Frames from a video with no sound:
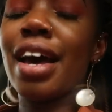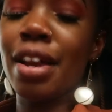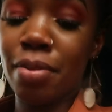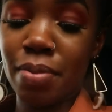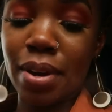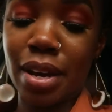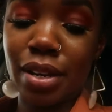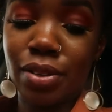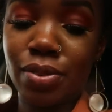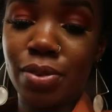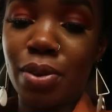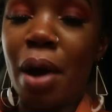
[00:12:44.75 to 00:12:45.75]
Anyway,
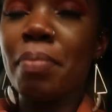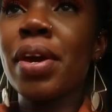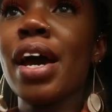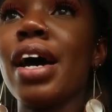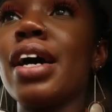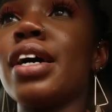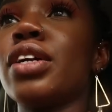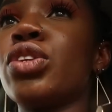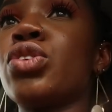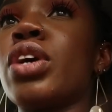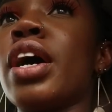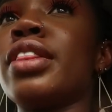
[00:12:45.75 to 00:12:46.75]
so I'm here
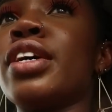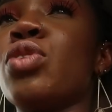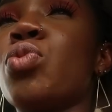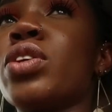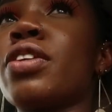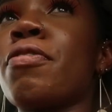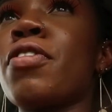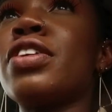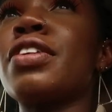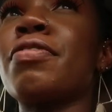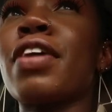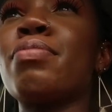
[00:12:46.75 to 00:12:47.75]
at the
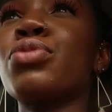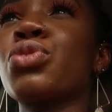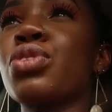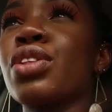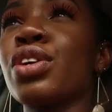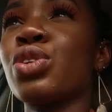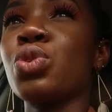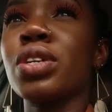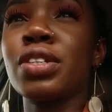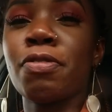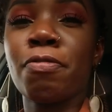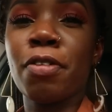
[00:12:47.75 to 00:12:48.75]
waterfront. I've come to the
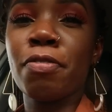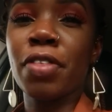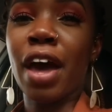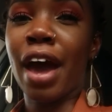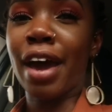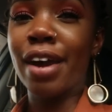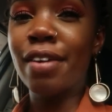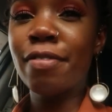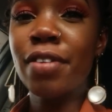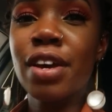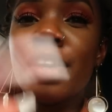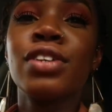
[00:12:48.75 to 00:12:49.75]
25th
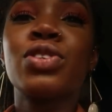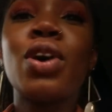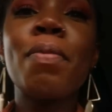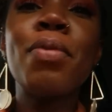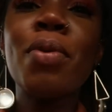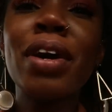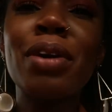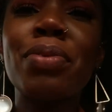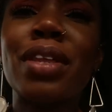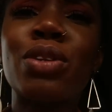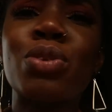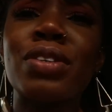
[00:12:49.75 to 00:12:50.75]
hive. So I've been working
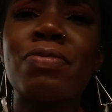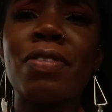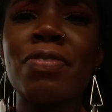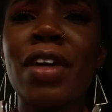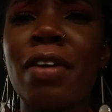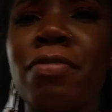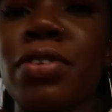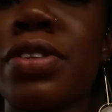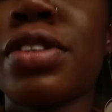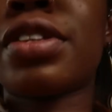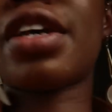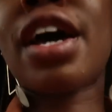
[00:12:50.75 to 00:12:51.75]
with the 25th hive for
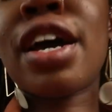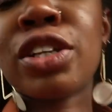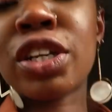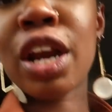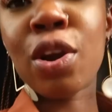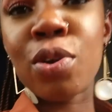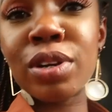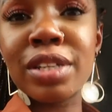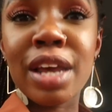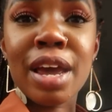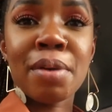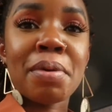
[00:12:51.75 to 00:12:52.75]
such a long
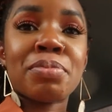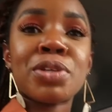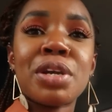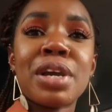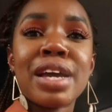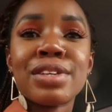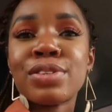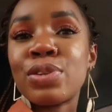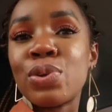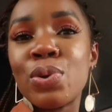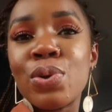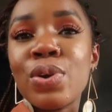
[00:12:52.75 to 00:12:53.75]
time. I'm sure you guys
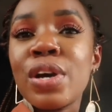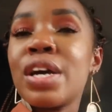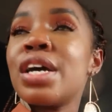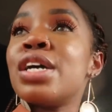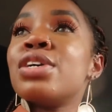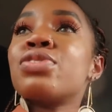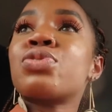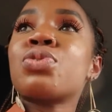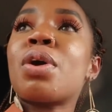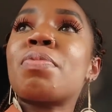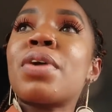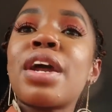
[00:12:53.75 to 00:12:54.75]
know.
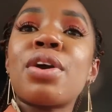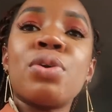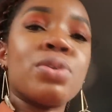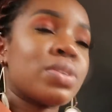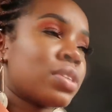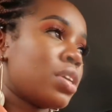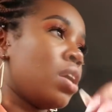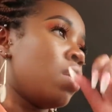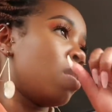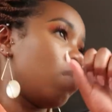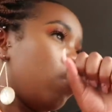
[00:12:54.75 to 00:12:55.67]
So I'm gonna go see.